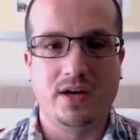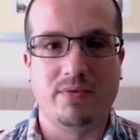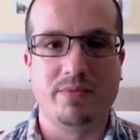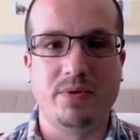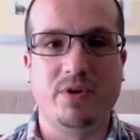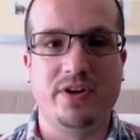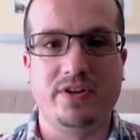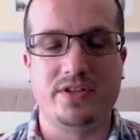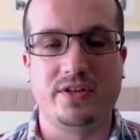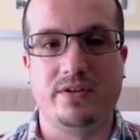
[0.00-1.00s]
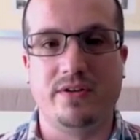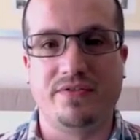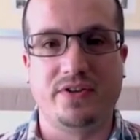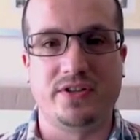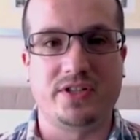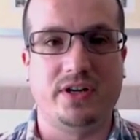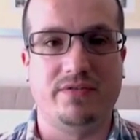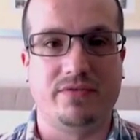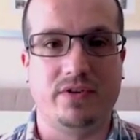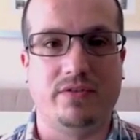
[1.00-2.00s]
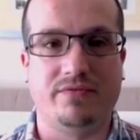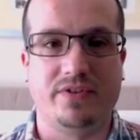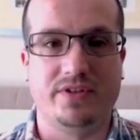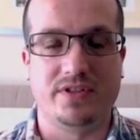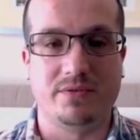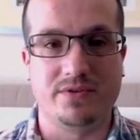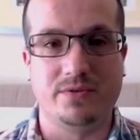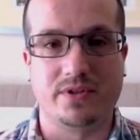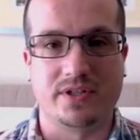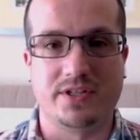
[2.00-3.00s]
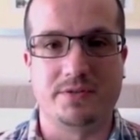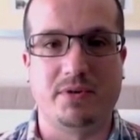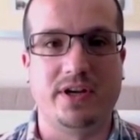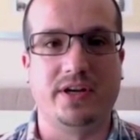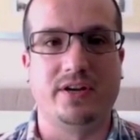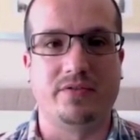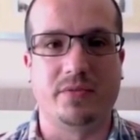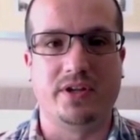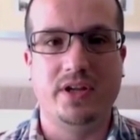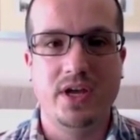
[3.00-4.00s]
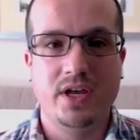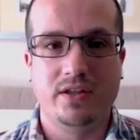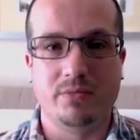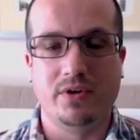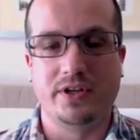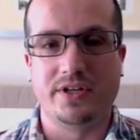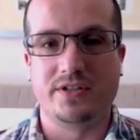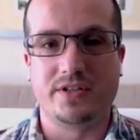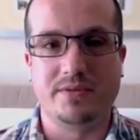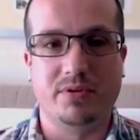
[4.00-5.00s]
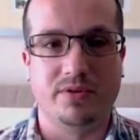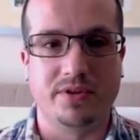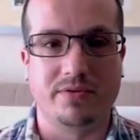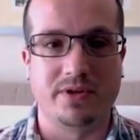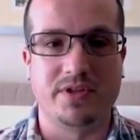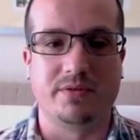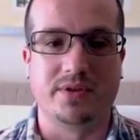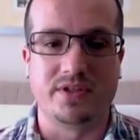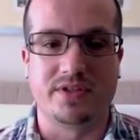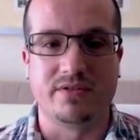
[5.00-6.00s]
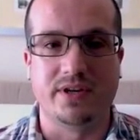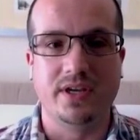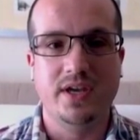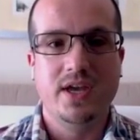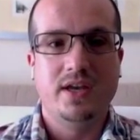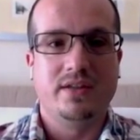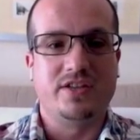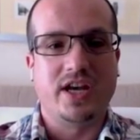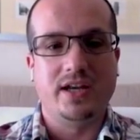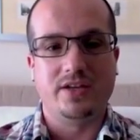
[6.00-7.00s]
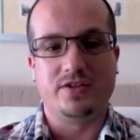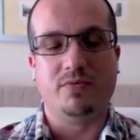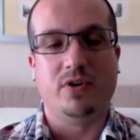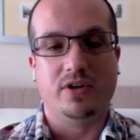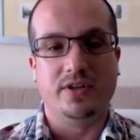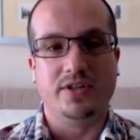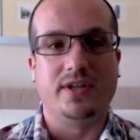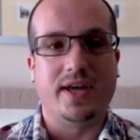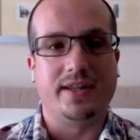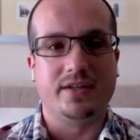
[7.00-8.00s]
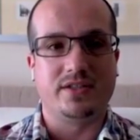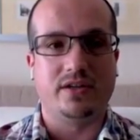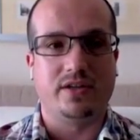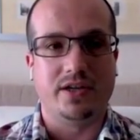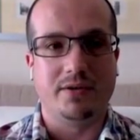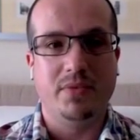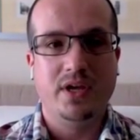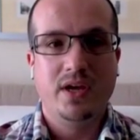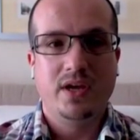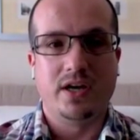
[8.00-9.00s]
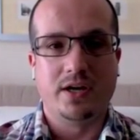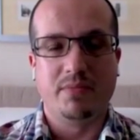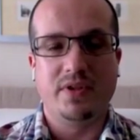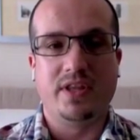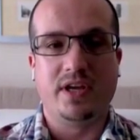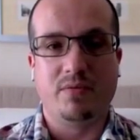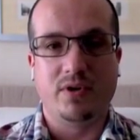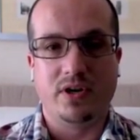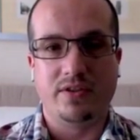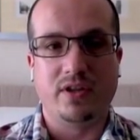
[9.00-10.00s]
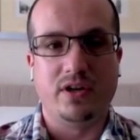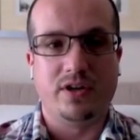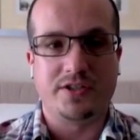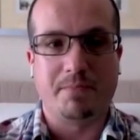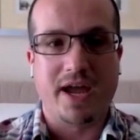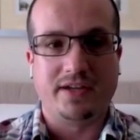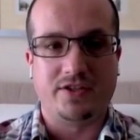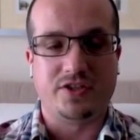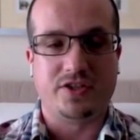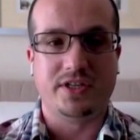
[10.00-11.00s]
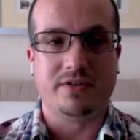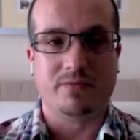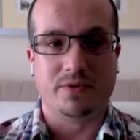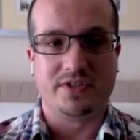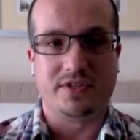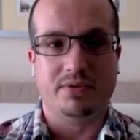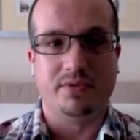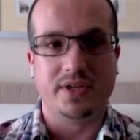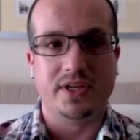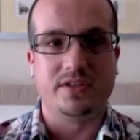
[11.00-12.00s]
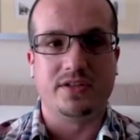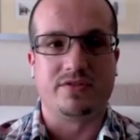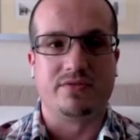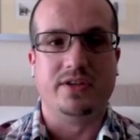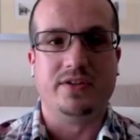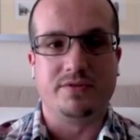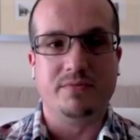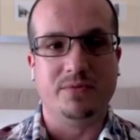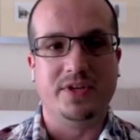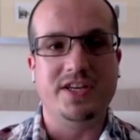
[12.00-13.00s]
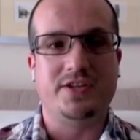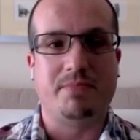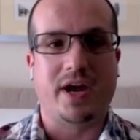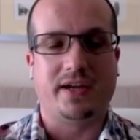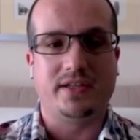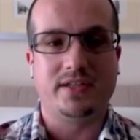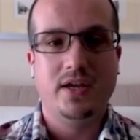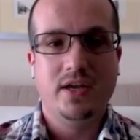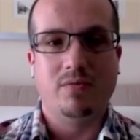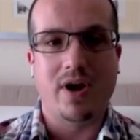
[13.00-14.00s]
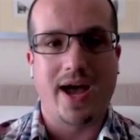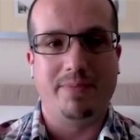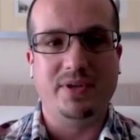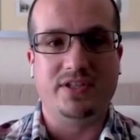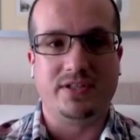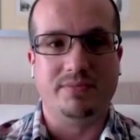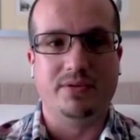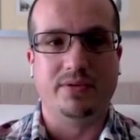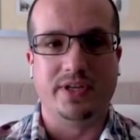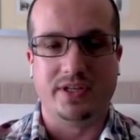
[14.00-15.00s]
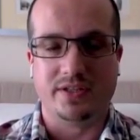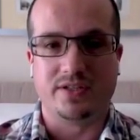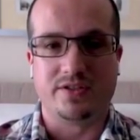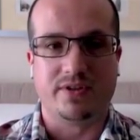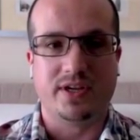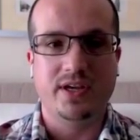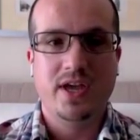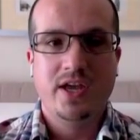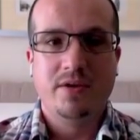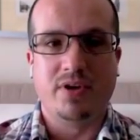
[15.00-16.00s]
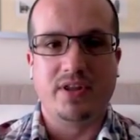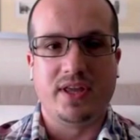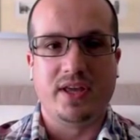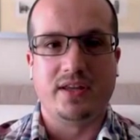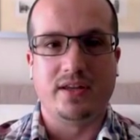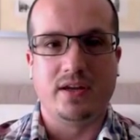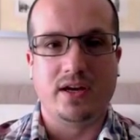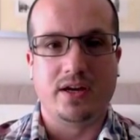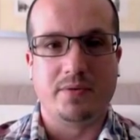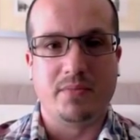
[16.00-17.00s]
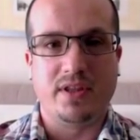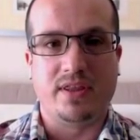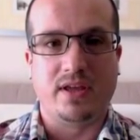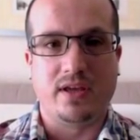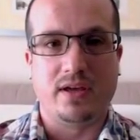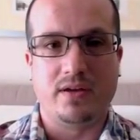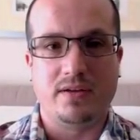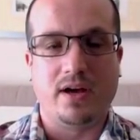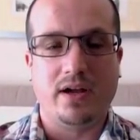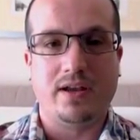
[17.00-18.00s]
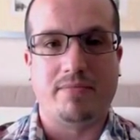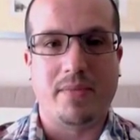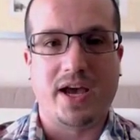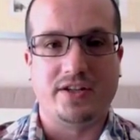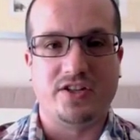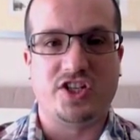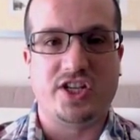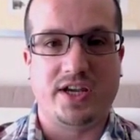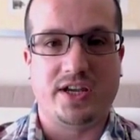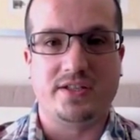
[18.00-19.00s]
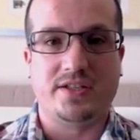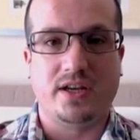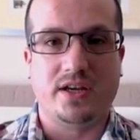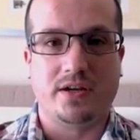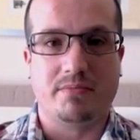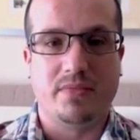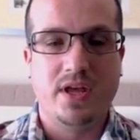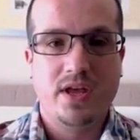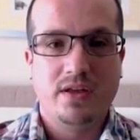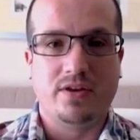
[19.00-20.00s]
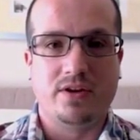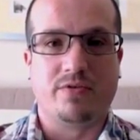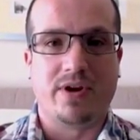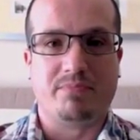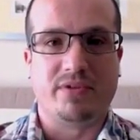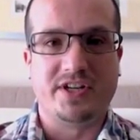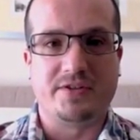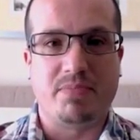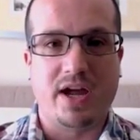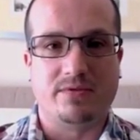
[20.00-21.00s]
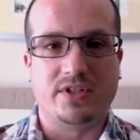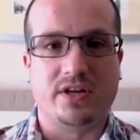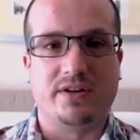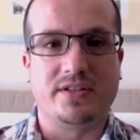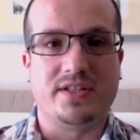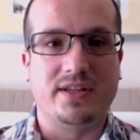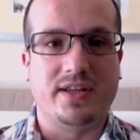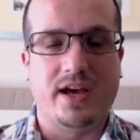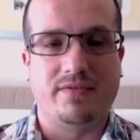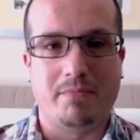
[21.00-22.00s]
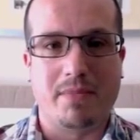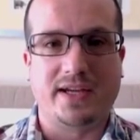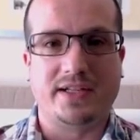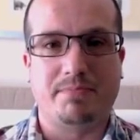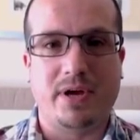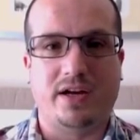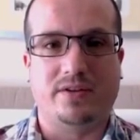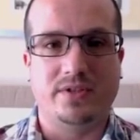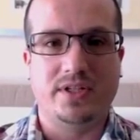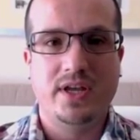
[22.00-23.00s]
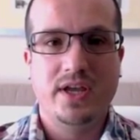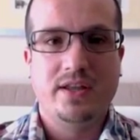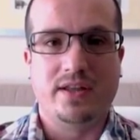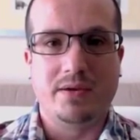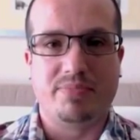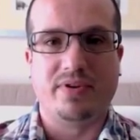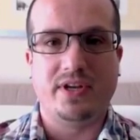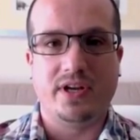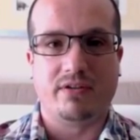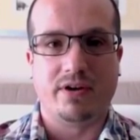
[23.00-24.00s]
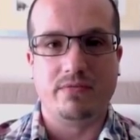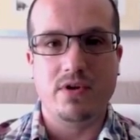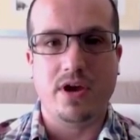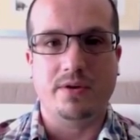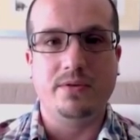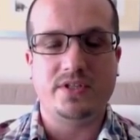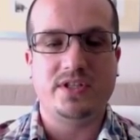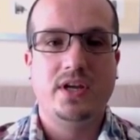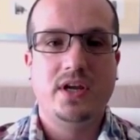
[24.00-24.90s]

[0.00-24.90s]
when we went to the first conference that was organized by a government that were looking to support the crypto industry. The challenge was that at the time, the large banks just didn't want to support the industry. The small niche banks were happy to support the industry, but then the Isle of Man shares the Great British Pound currency. They have the Manx pound. They print their own note,